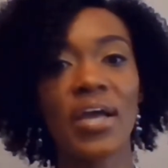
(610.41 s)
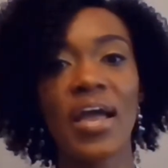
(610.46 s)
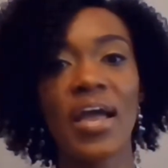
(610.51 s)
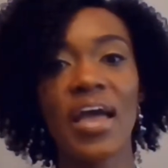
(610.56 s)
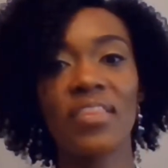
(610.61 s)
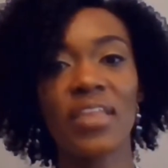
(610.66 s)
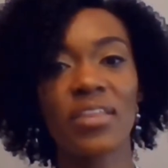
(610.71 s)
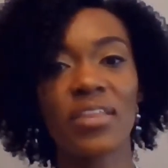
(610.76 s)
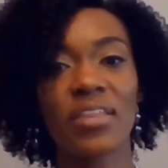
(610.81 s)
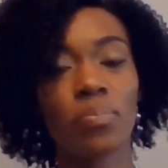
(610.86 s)
I
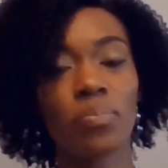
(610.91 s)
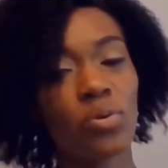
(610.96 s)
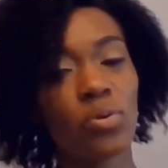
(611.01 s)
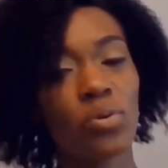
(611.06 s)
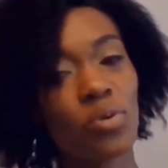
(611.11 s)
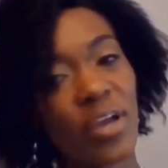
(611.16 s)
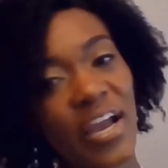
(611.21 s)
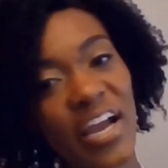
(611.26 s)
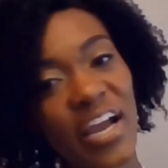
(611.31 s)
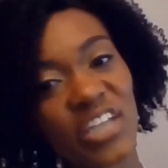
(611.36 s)
had like the
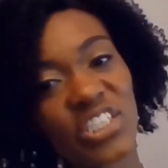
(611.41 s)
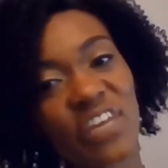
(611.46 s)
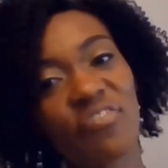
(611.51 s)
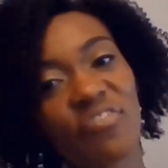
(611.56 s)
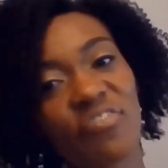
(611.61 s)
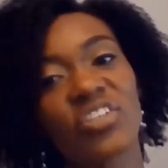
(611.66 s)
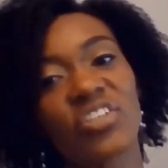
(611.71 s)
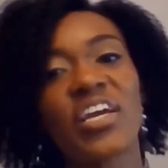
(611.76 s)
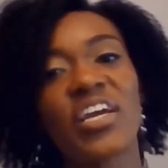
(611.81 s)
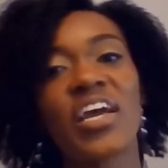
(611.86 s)
blue cash
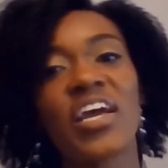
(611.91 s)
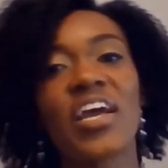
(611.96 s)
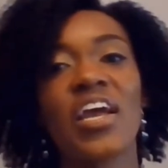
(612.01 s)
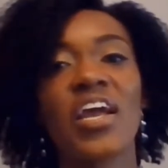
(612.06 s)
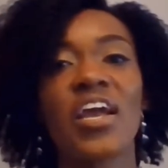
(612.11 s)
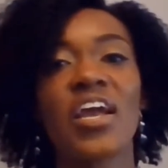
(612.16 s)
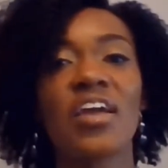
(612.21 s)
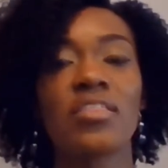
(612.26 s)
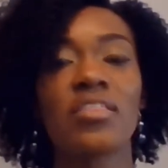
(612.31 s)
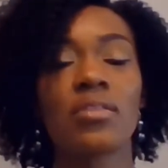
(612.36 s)

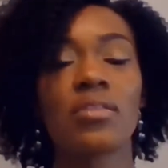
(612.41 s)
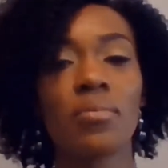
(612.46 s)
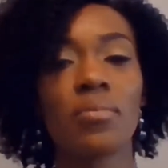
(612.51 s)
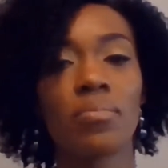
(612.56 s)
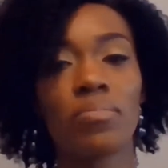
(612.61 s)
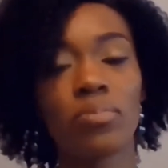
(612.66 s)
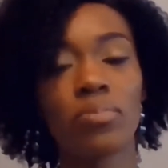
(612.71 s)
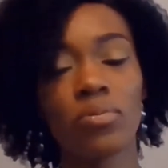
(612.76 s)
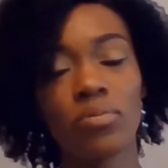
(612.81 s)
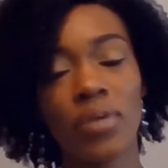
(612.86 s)
everyday, the
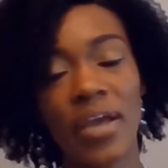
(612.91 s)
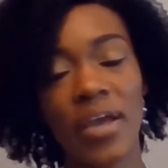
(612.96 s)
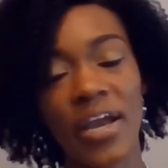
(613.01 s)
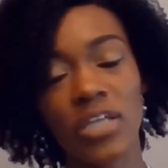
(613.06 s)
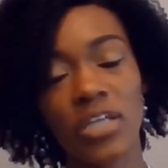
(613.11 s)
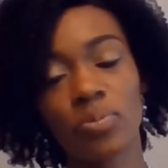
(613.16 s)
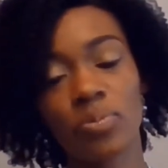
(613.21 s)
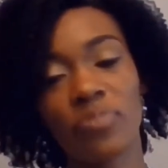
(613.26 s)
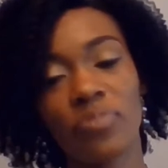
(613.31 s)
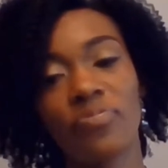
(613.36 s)
blue
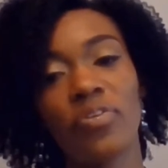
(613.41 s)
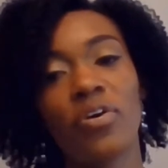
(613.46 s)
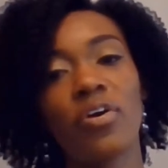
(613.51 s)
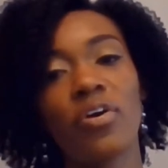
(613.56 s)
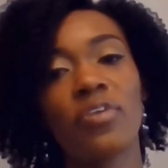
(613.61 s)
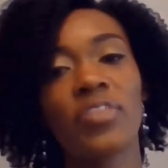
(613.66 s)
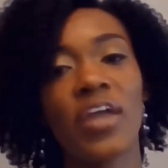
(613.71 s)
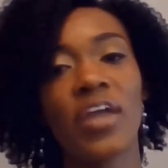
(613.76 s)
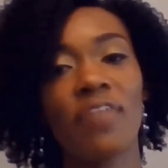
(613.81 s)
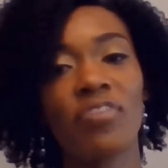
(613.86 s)
cash
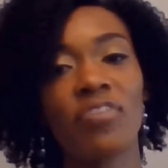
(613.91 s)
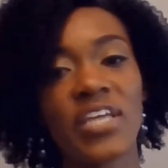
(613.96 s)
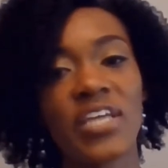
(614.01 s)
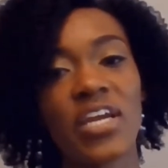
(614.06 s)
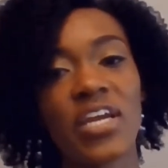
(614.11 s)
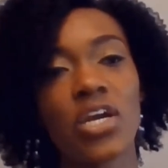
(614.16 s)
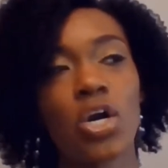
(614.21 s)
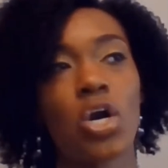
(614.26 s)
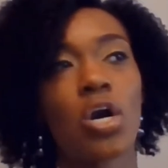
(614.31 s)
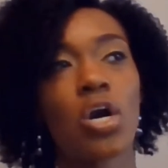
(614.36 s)
preferred, the
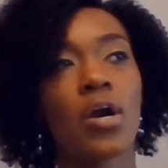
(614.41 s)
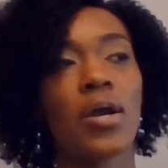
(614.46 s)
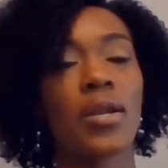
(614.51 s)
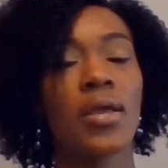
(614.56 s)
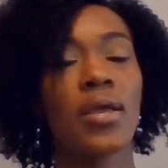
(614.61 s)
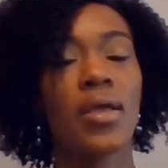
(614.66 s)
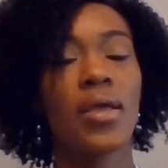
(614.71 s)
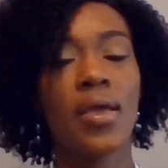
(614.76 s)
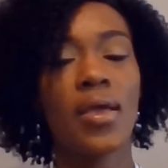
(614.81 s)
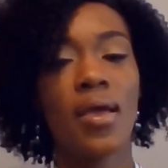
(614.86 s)
everyday
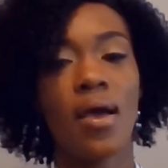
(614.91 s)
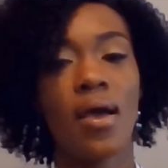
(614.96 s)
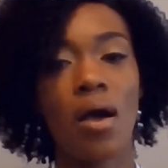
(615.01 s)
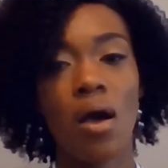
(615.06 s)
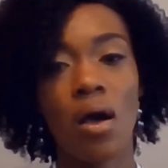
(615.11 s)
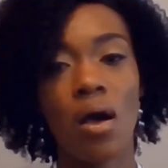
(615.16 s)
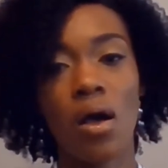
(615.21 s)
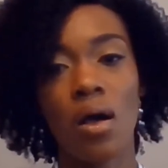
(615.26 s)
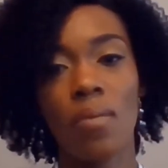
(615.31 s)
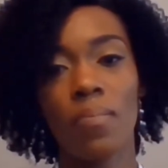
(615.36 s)
card,
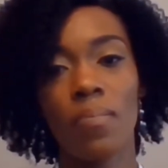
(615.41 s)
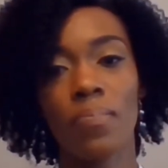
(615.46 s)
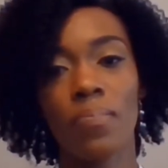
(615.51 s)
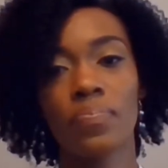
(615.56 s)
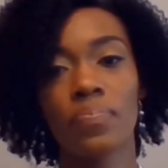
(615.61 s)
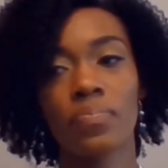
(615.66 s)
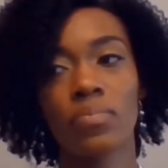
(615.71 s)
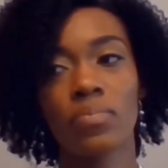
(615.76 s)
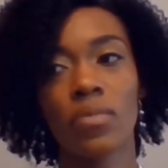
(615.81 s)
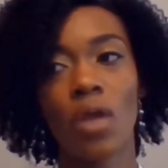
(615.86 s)

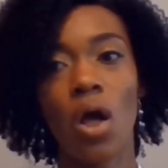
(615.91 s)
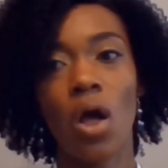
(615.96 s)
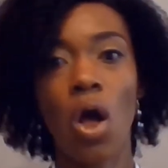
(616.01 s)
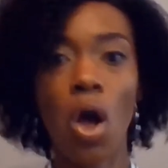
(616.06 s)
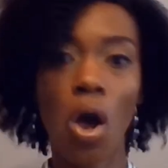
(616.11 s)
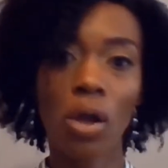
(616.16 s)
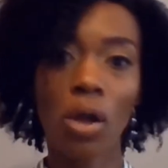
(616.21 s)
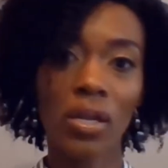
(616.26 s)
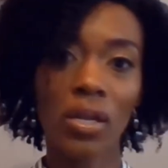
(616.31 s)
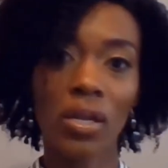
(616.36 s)

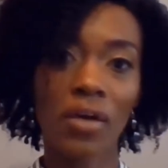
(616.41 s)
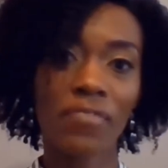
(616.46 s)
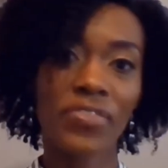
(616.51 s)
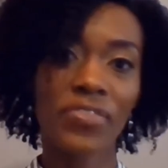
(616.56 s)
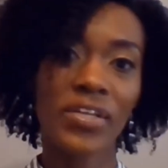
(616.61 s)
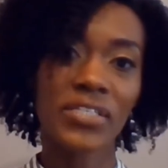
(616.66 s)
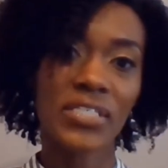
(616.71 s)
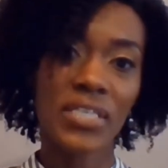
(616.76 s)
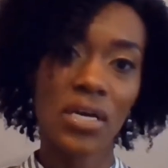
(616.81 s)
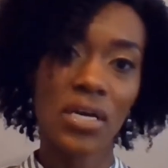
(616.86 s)
all of
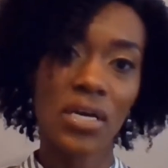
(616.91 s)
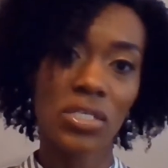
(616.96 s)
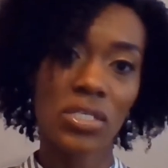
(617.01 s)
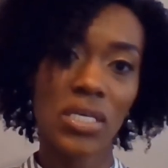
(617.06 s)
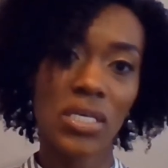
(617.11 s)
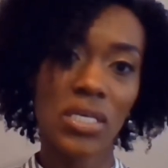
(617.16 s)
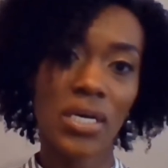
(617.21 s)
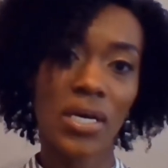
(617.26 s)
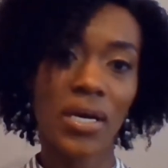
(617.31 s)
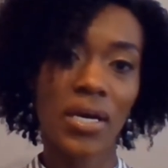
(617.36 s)
the
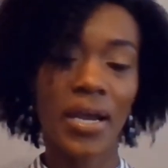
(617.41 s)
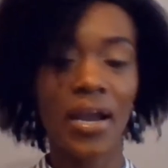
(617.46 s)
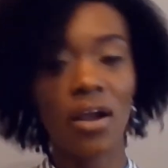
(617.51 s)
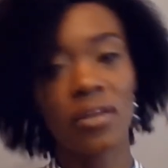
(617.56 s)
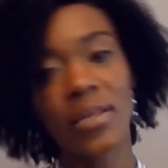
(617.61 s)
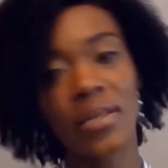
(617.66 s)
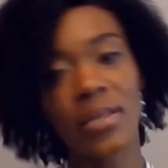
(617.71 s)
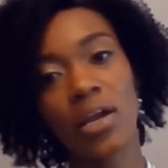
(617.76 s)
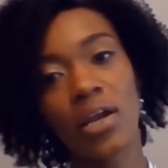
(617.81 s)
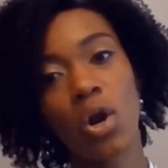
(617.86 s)
Delta
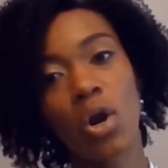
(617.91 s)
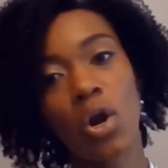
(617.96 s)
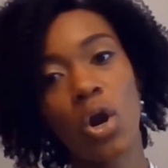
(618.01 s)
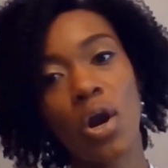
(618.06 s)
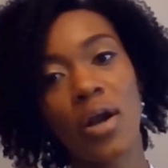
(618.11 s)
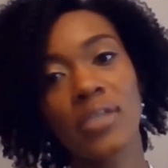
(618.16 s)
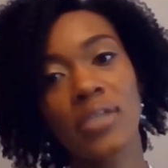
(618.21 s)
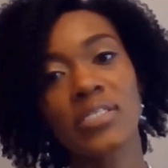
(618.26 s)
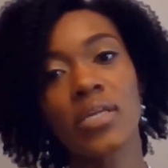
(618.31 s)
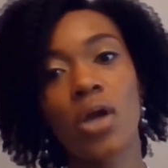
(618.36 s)
airline
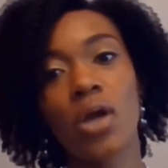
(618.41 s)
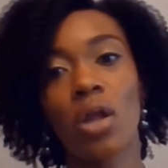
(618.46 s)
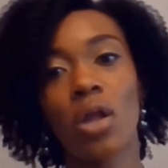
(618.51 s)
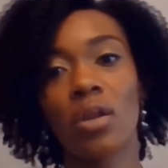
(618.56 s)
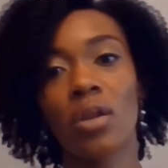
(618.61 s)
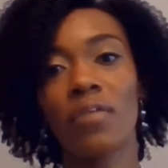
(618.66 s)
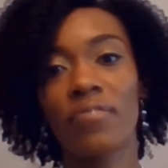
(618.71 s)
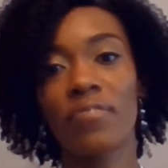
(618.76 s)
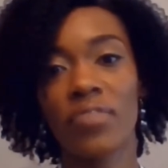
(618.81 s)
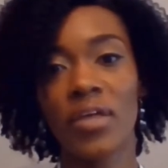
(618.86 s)
cards, and
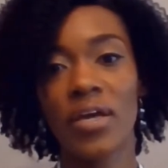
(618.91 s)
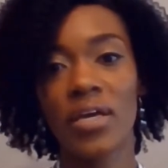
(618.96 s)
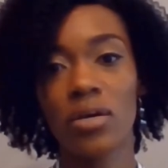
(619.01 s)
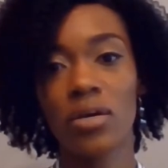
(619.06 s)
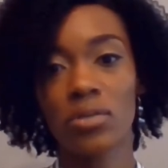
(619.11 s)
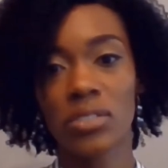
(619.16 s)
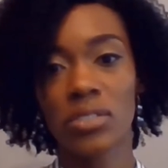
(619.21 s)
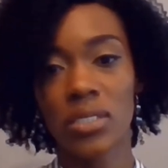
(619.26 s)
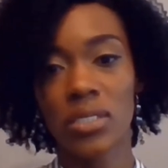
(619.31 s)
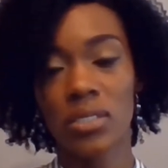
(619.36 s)
all of the
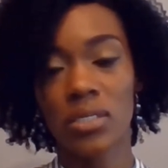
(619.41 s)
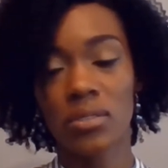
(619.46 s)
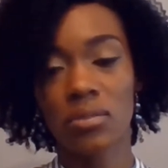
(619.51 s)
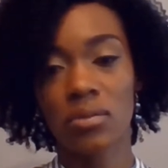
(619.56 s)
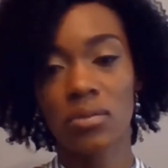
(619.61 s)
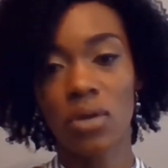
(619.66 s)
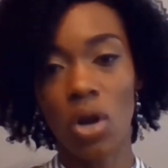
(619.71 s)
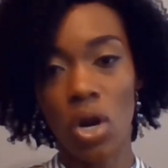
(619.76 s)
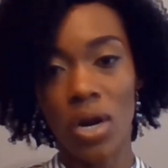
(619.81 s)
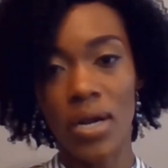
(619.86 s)

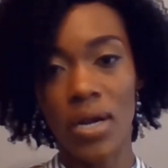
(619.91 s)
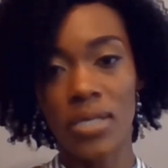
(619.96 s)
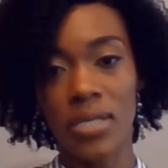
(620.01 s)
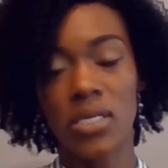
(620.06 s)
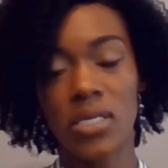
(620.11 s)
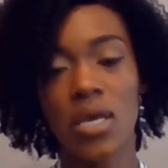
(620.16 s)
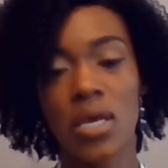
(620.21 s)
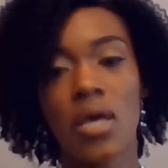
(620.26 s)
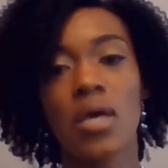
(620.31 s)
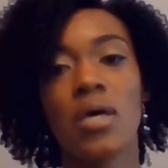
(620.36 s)
Hilton cards.